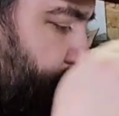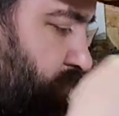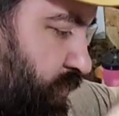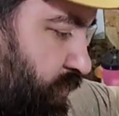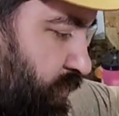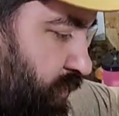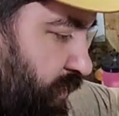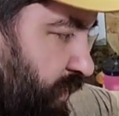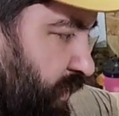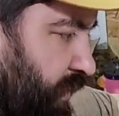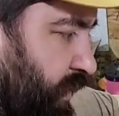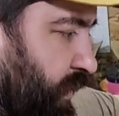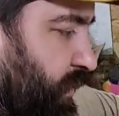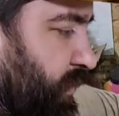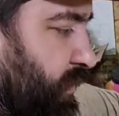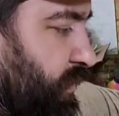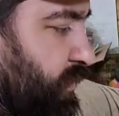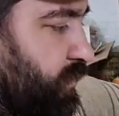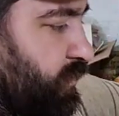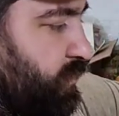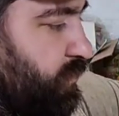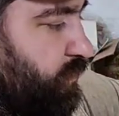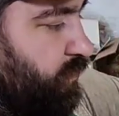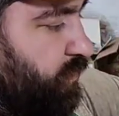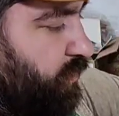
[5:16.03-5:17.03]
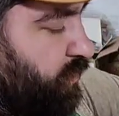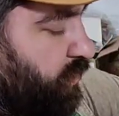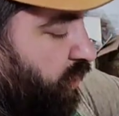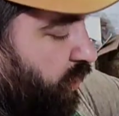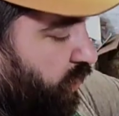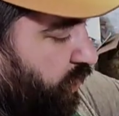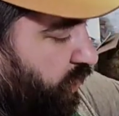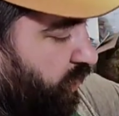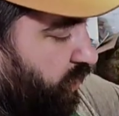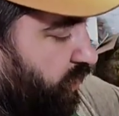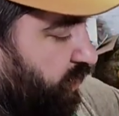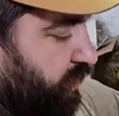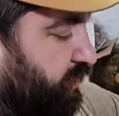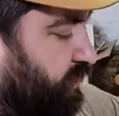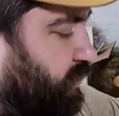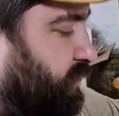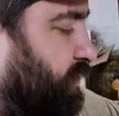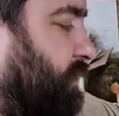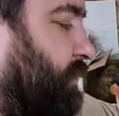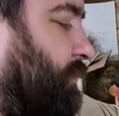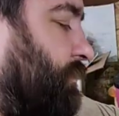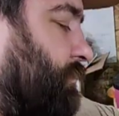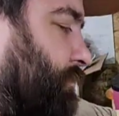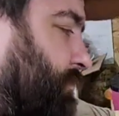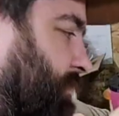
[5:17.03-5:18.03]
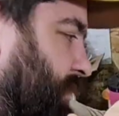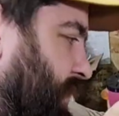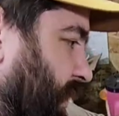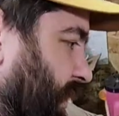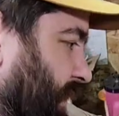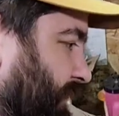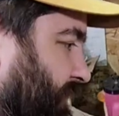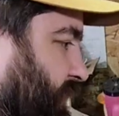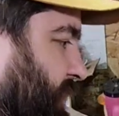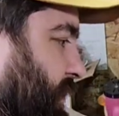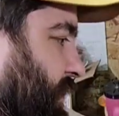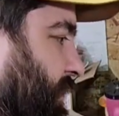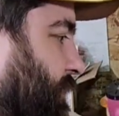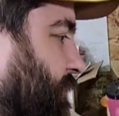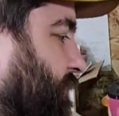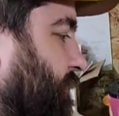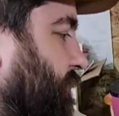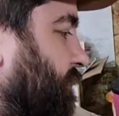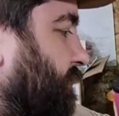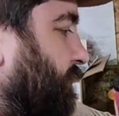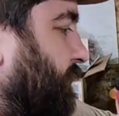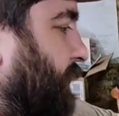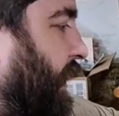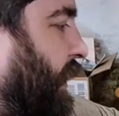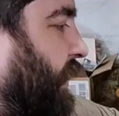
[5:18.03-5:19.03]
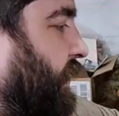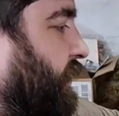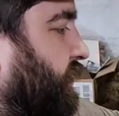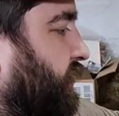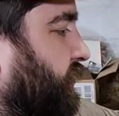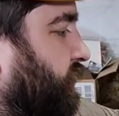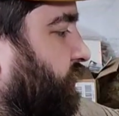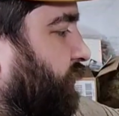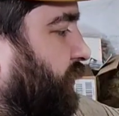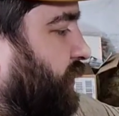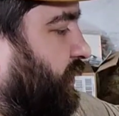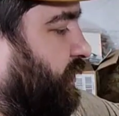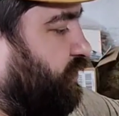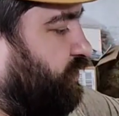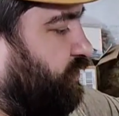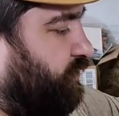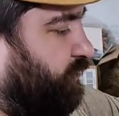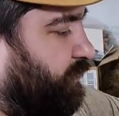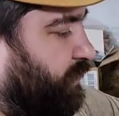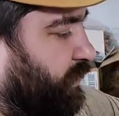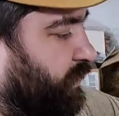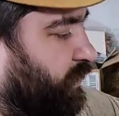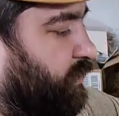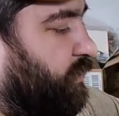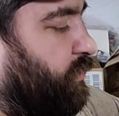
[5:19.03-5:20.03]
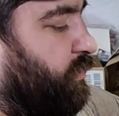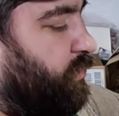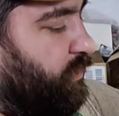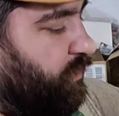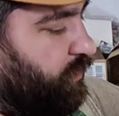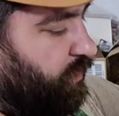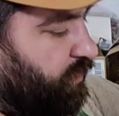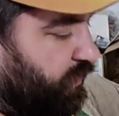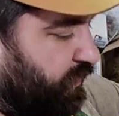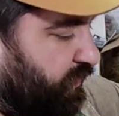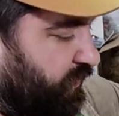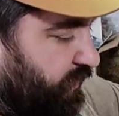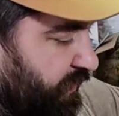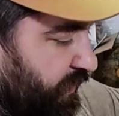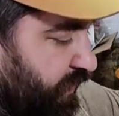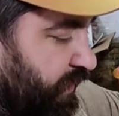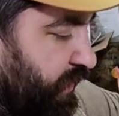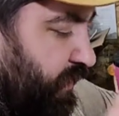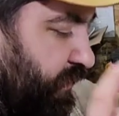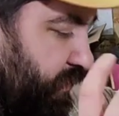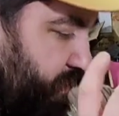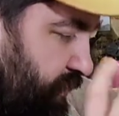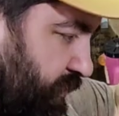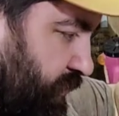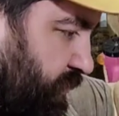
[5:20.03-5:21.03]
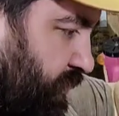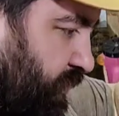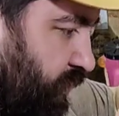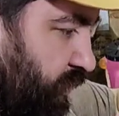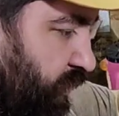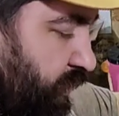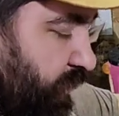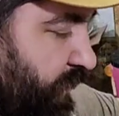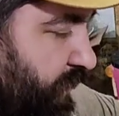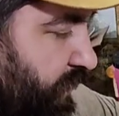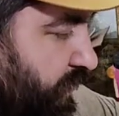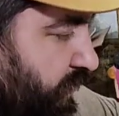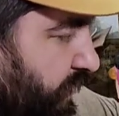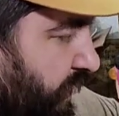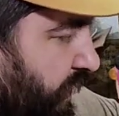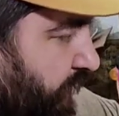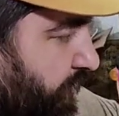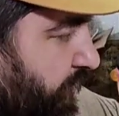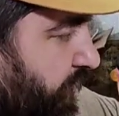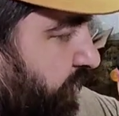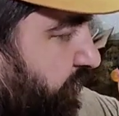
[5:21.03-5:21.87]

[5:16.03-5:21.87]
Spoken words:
and then the cawls, get everything back in the way it should be, clean it, glue it, clamp it.